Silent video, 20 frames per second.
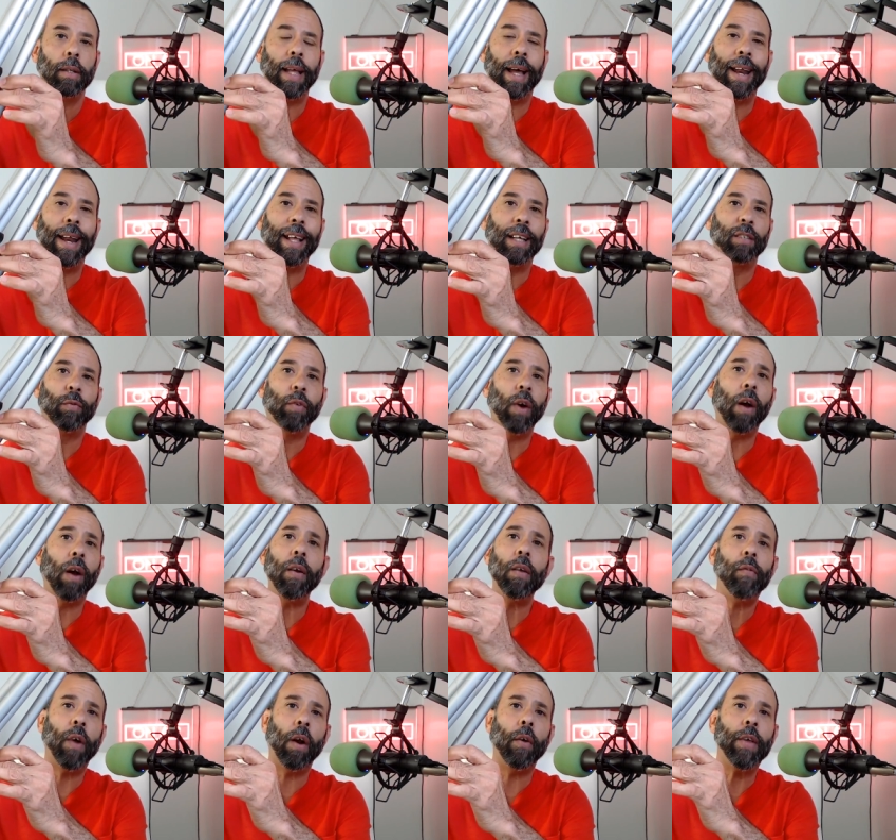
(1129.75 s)
that is
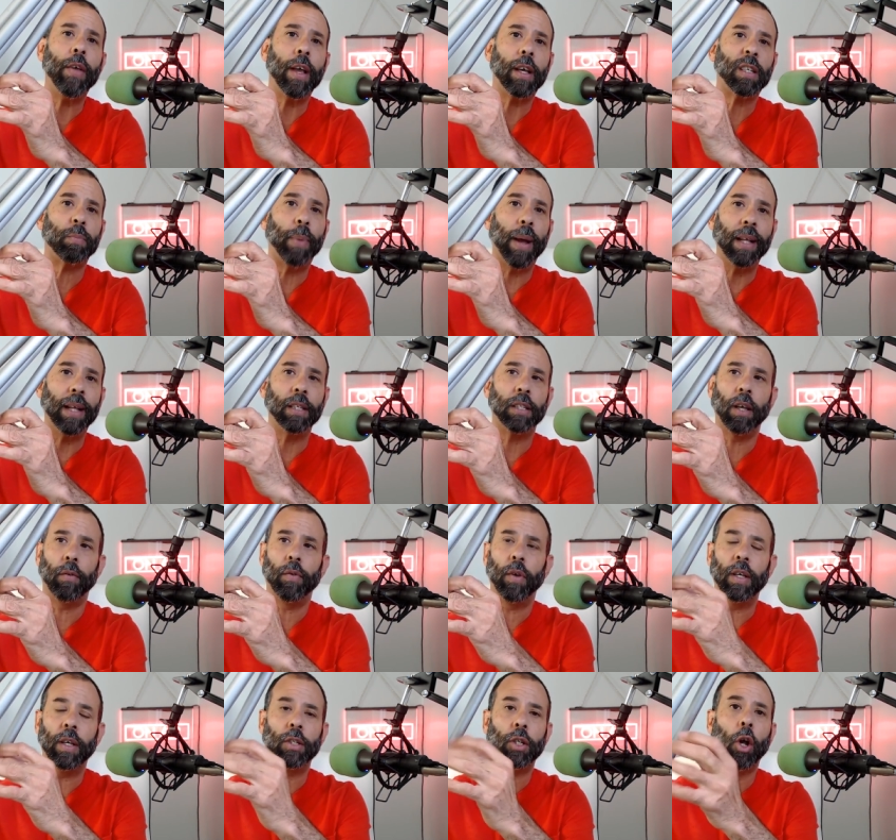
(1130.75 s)
very, very
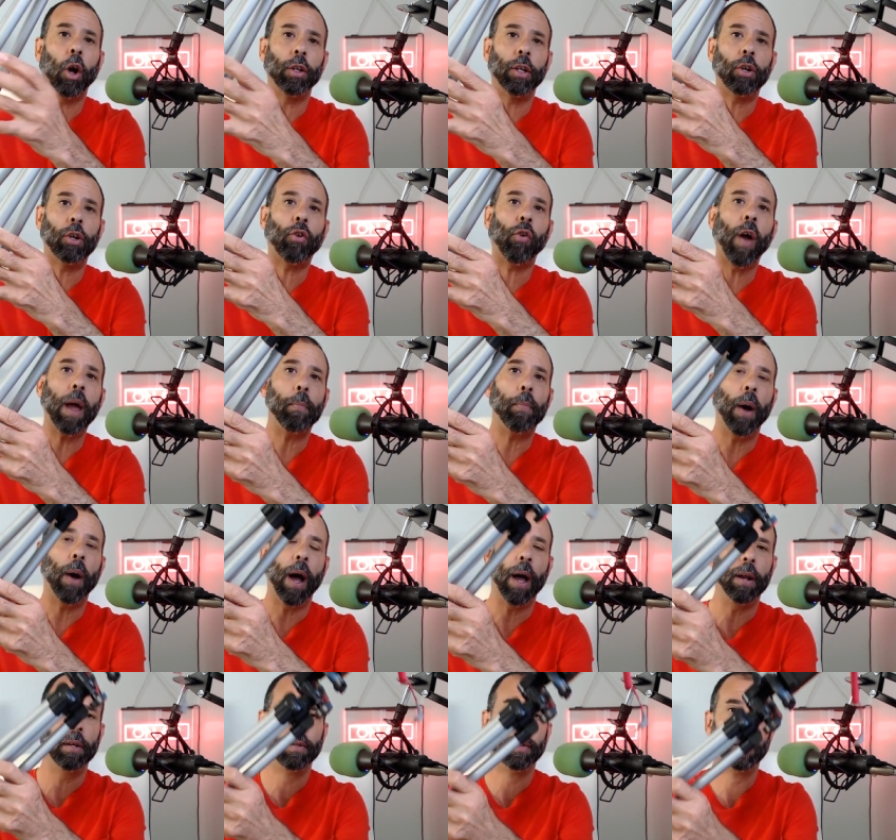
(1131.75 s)
expensive. It's called a
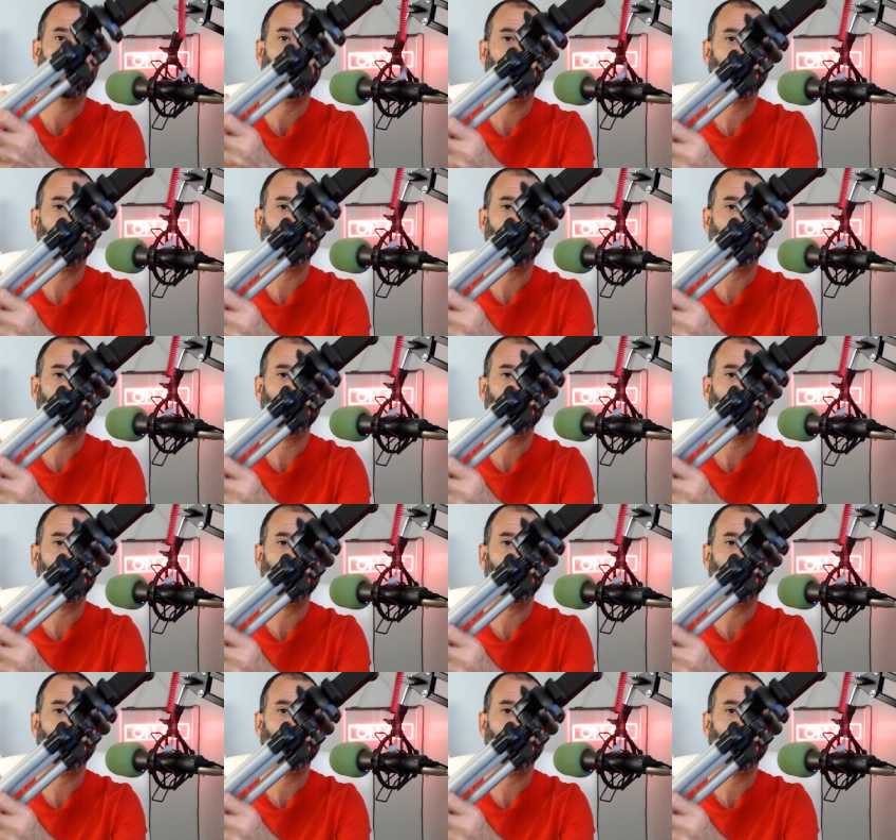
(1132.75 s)
tripod.